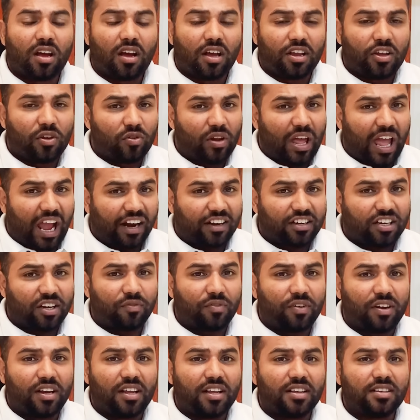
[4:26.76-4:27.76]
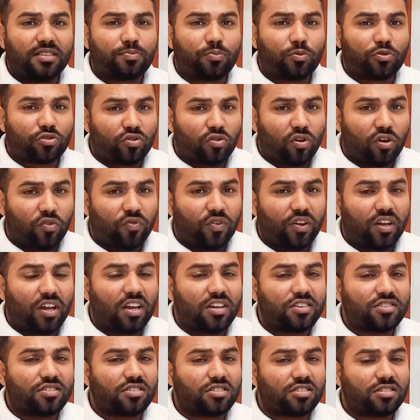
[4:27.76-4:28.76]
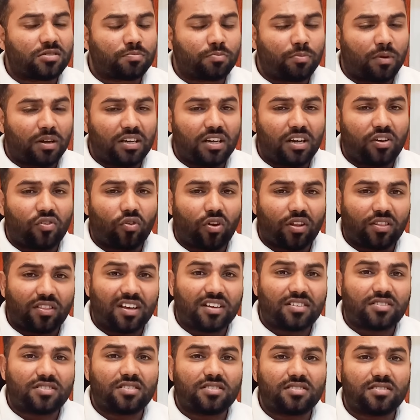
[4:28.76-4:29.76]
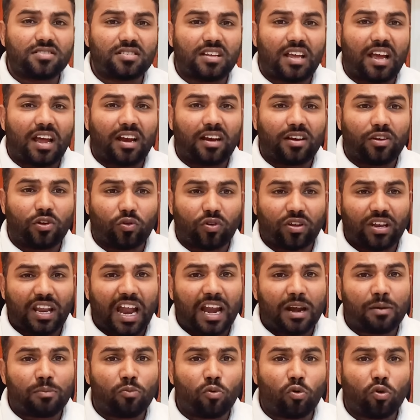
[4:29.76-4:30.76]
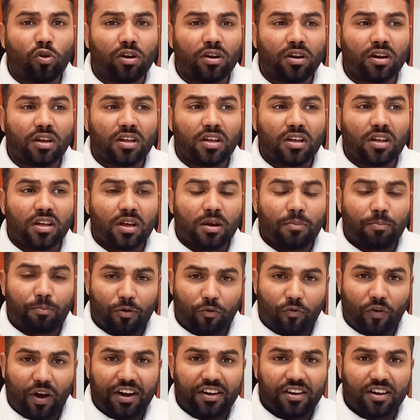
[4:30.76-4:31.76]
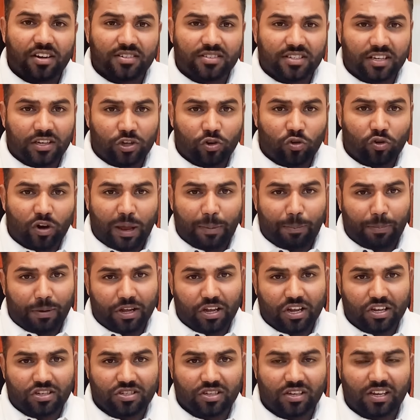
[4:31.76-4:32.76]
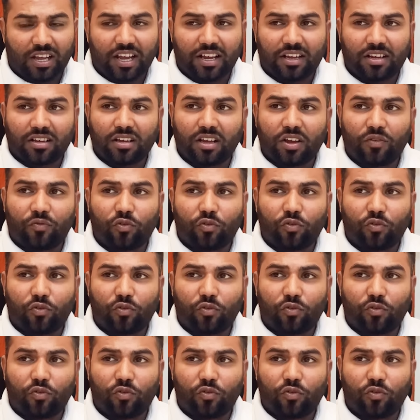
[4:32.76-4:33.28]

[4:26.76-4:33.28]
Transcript: activities, push notifications, money transactions, and you can add more providers in your application. Like if